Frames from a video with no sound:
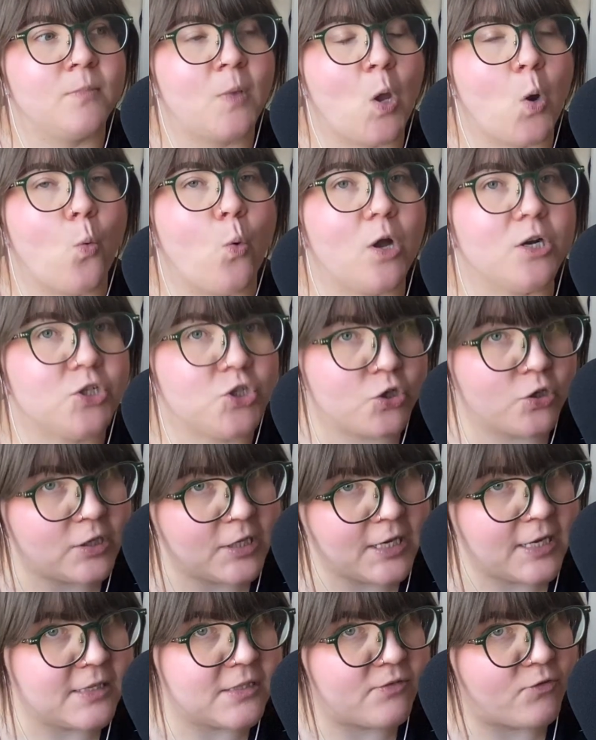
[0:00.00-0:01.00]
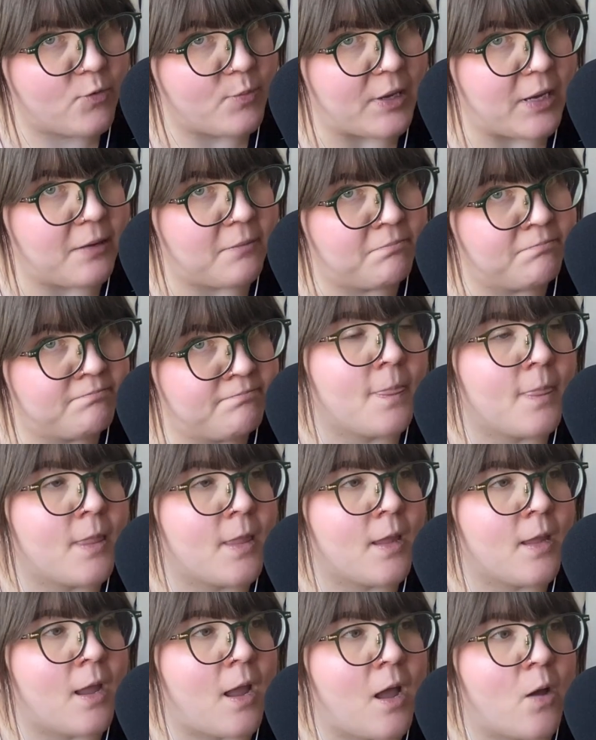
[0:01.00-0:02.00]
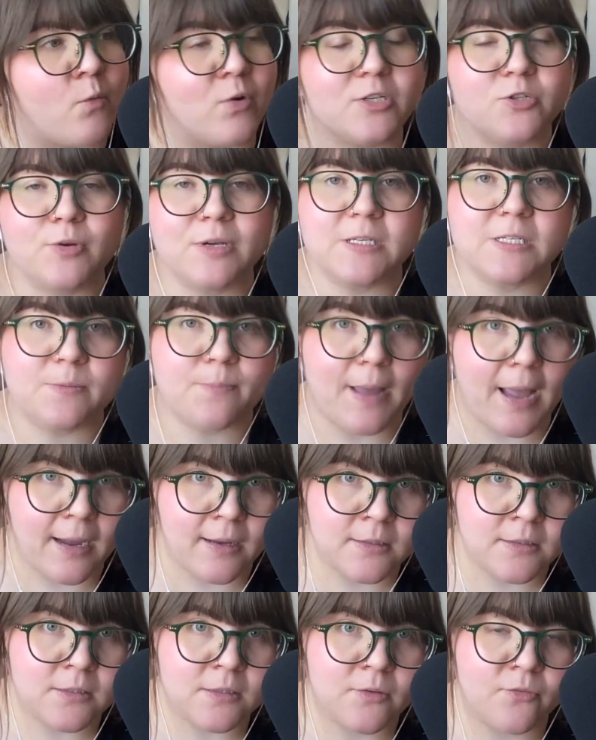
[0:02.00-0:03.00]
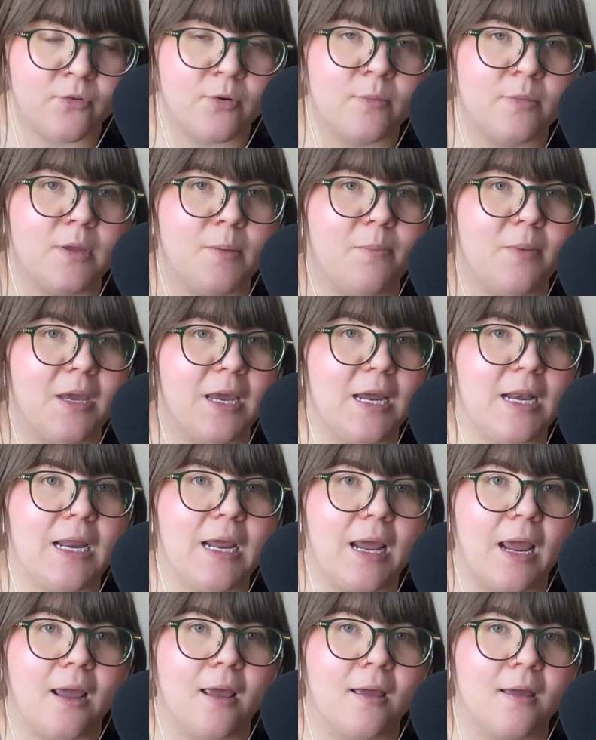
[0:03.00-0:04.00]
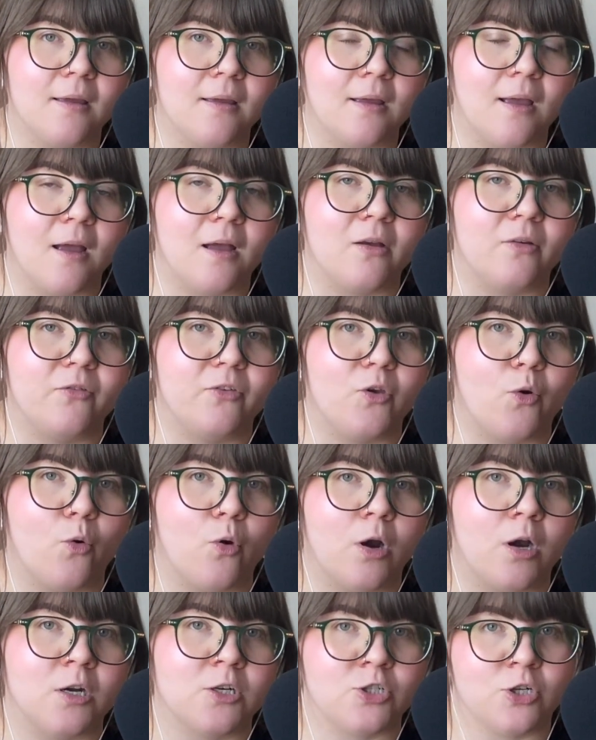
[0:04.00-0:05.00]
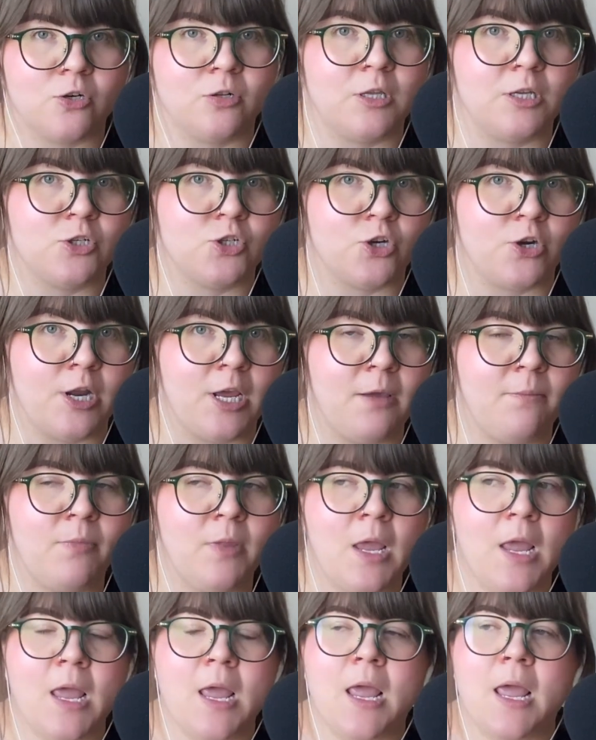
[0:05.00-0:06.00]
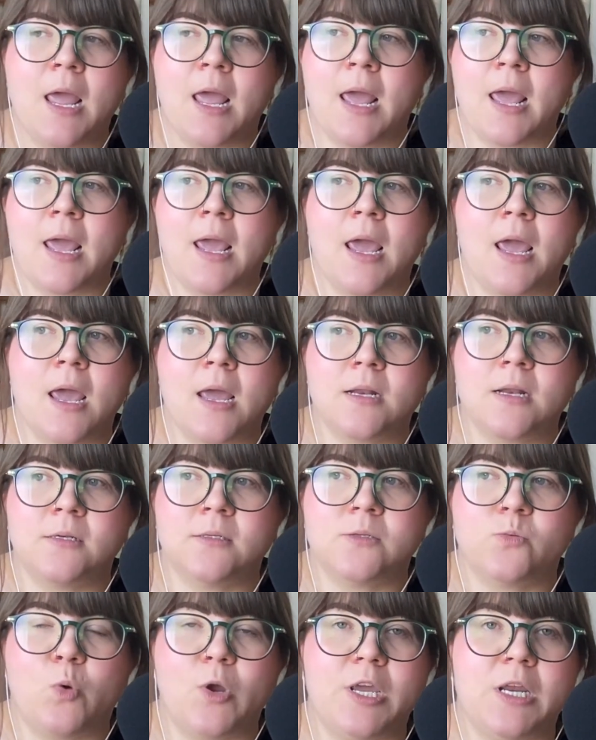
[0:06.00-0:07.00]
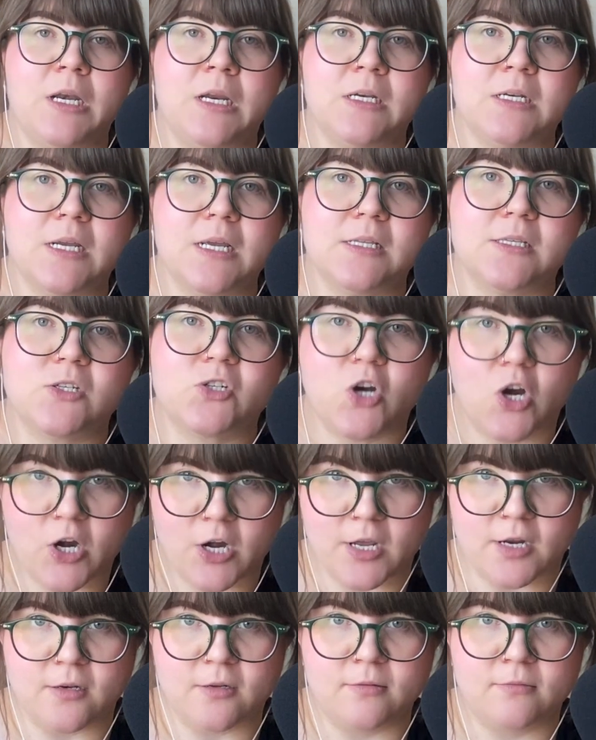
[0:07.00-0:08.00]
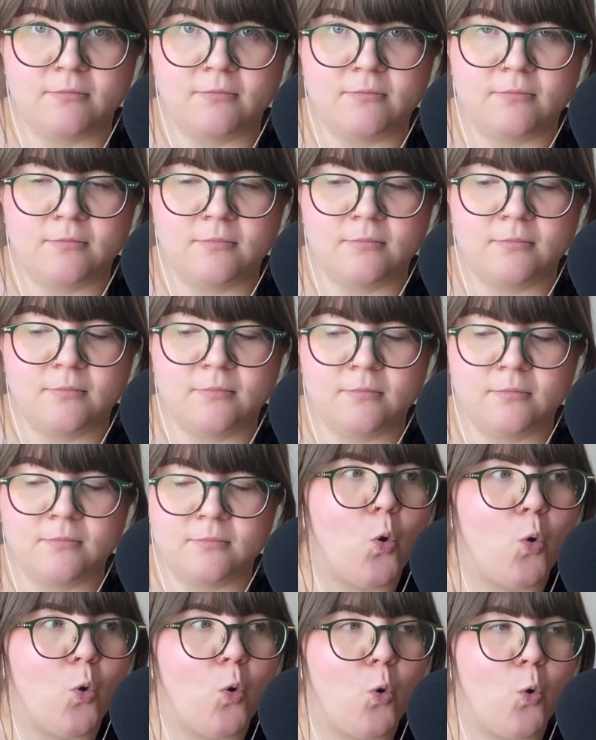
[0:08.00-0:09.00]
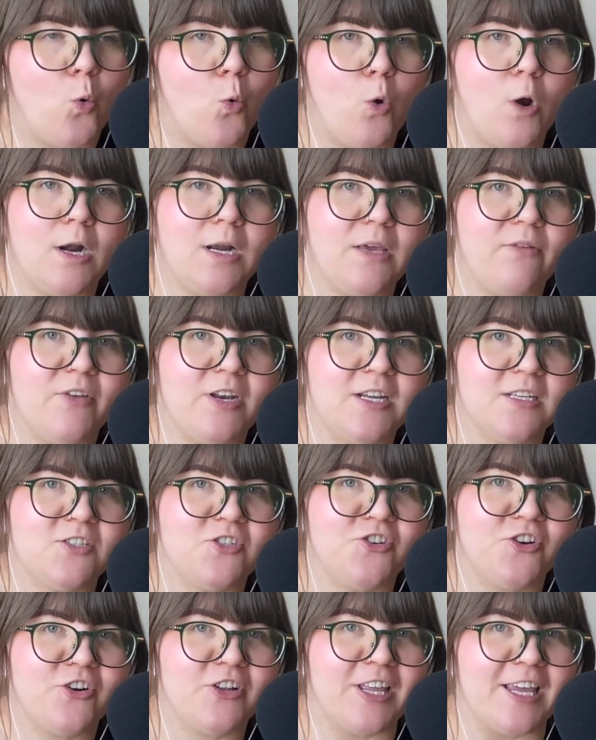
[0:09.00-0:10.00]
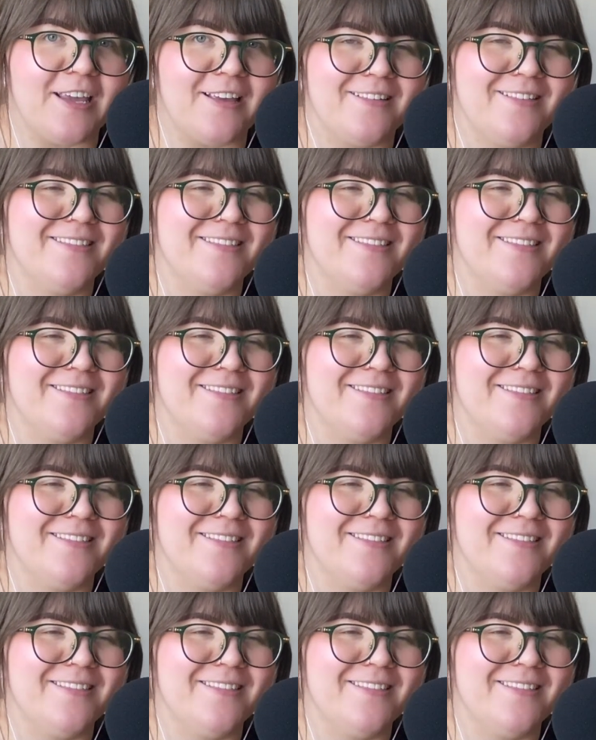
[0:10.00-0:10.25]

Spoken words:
what journaling is for me, what to expect from the beginning of your journaling journey, and what you need to get started. What even is journaling?